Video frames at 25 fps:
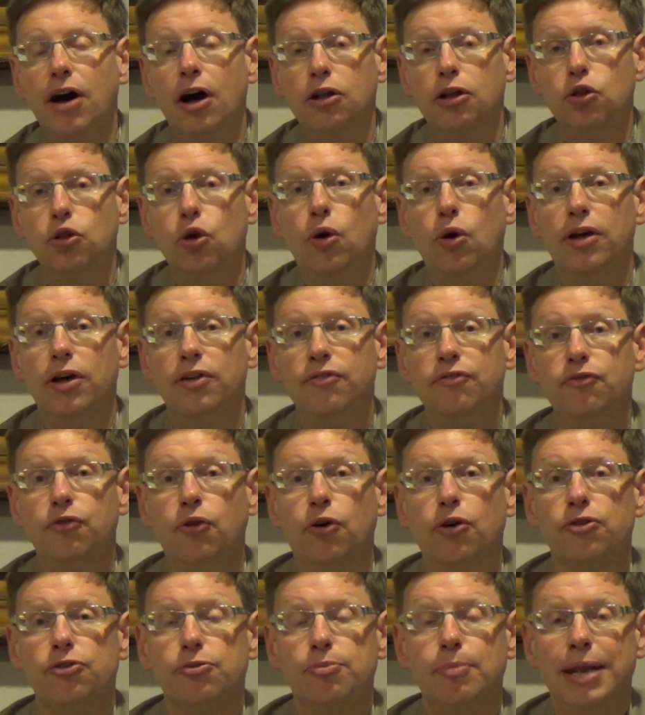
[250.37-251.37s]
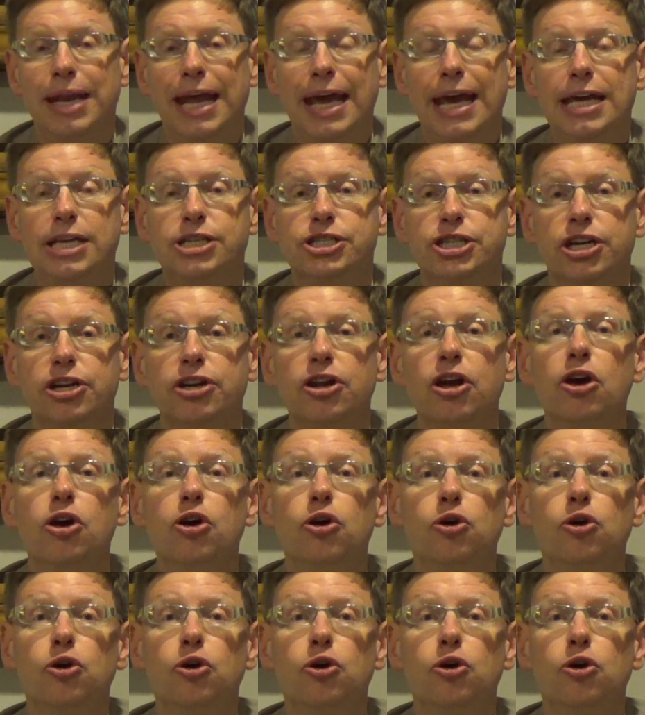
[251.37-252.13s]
a law enforcement agent